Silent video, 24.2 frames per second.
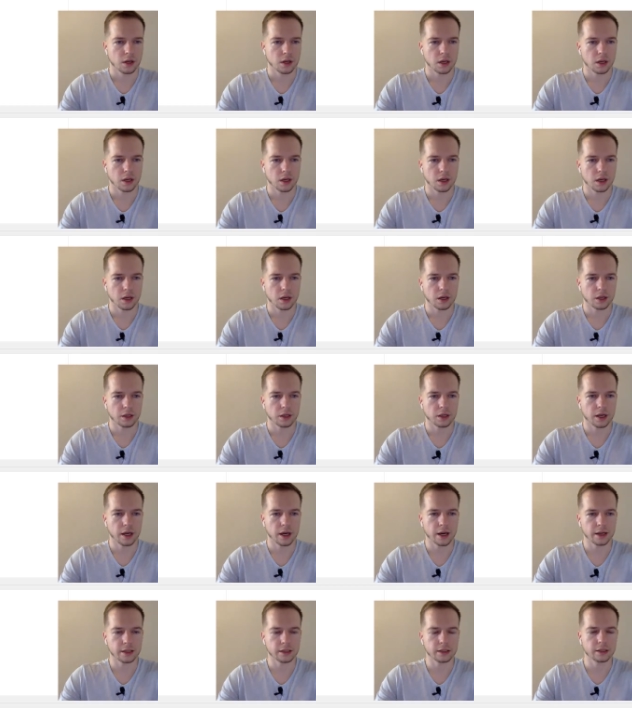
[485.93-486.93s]
And
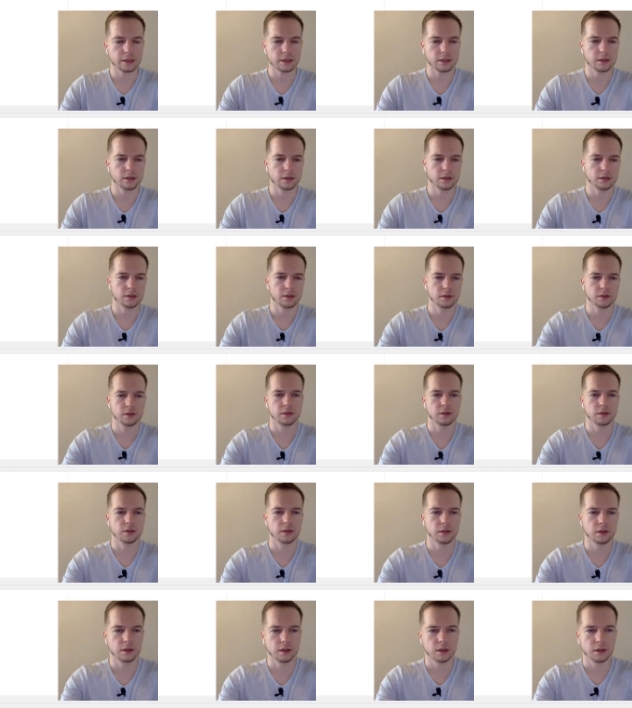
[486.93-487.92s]
has,
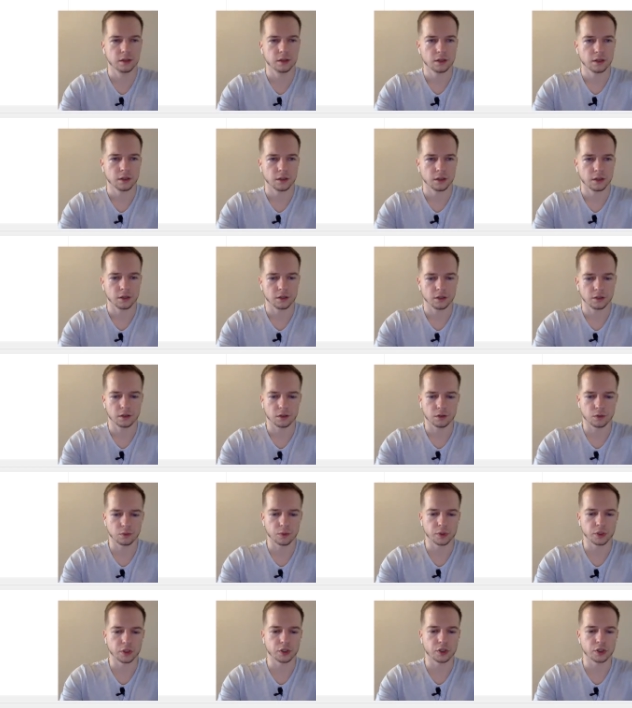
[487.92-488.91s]

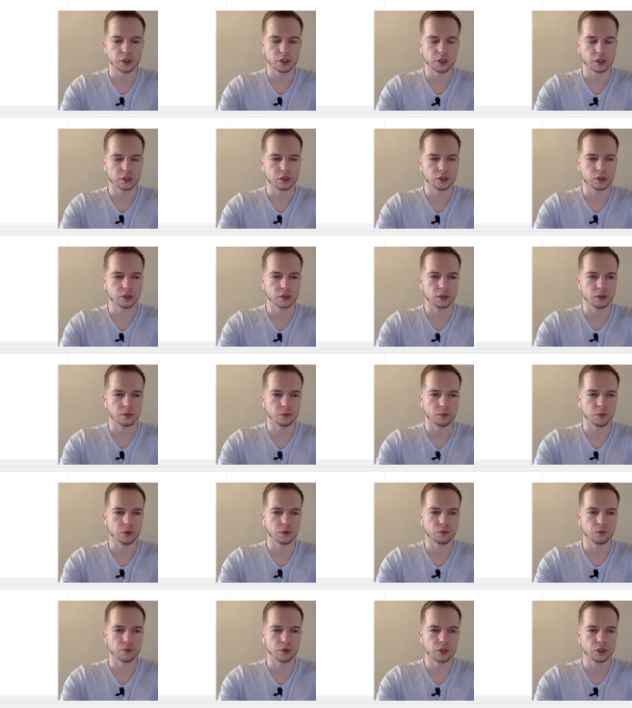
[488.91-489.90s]
we just
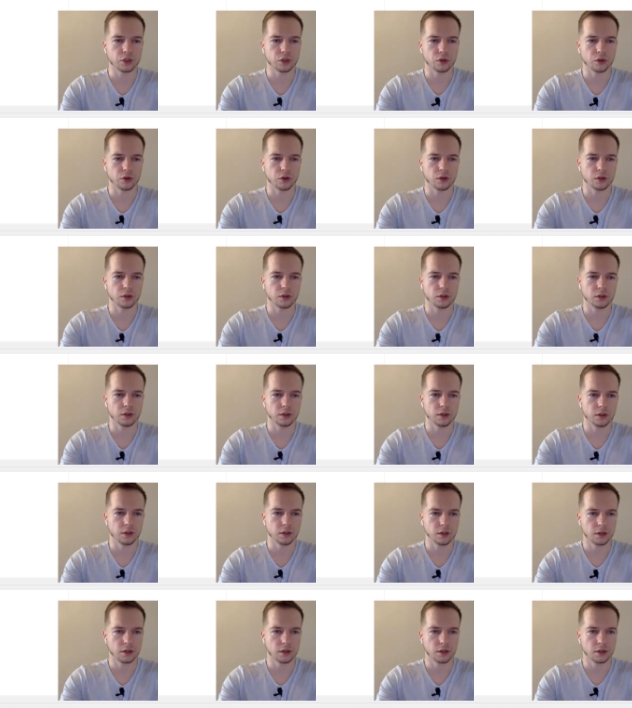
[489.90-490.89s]
will return
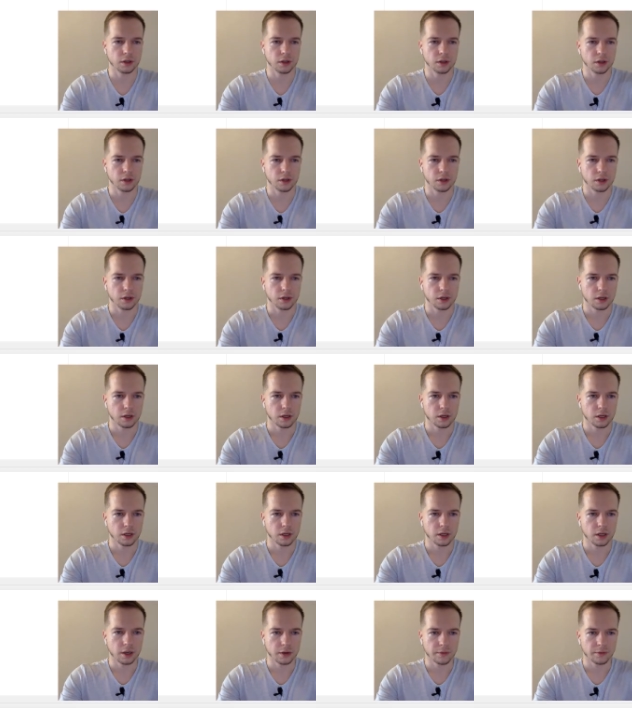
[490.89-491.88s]

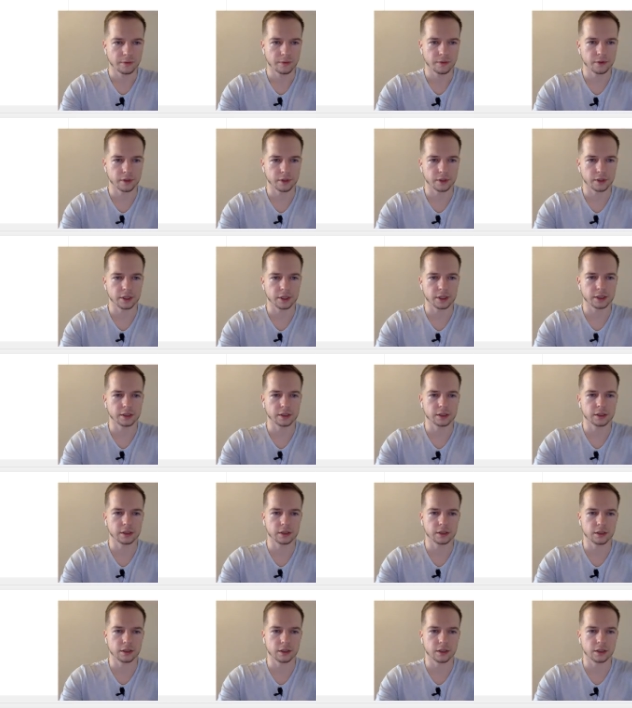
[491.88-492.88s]
if
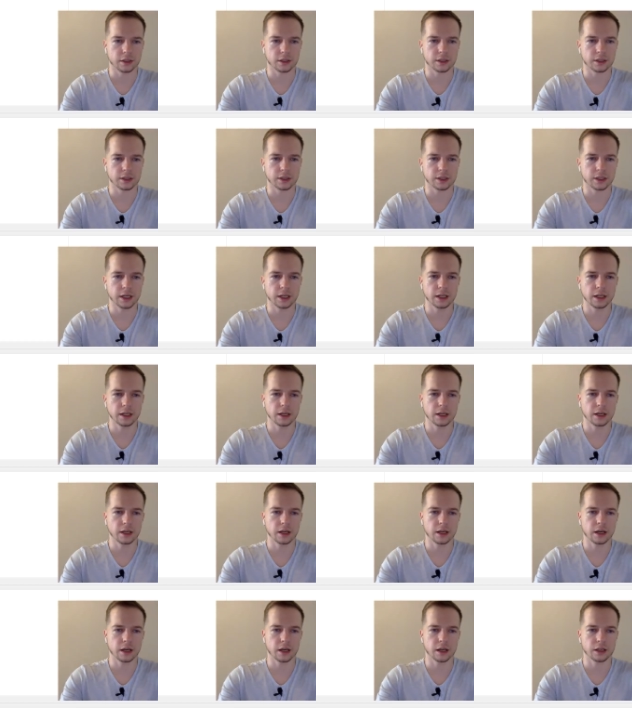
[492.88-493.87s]
this set
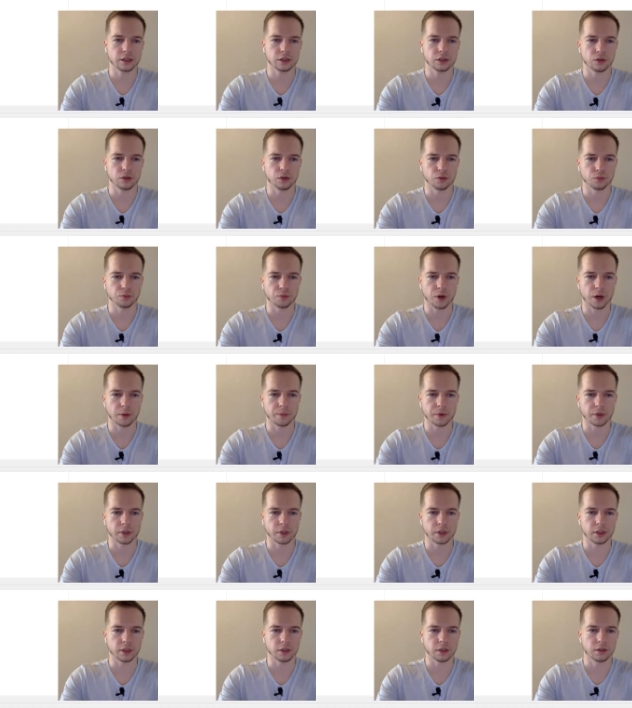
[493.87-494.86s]
has own
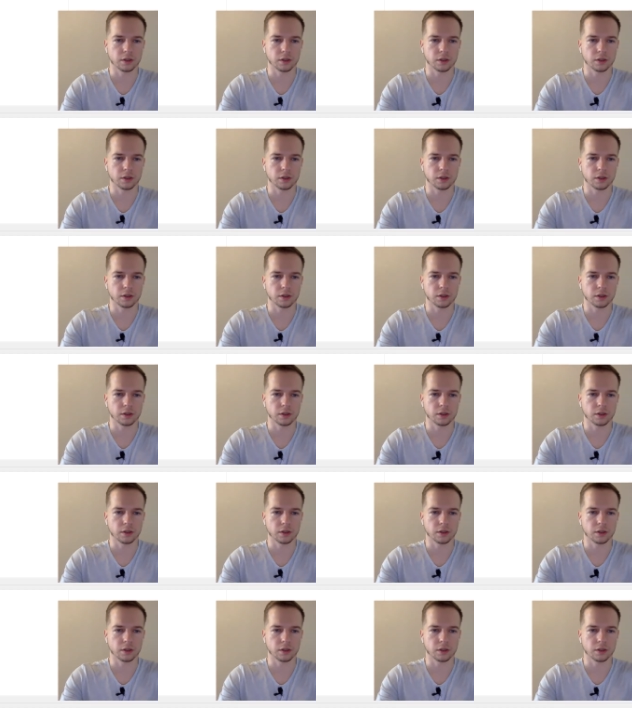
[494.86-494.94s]
property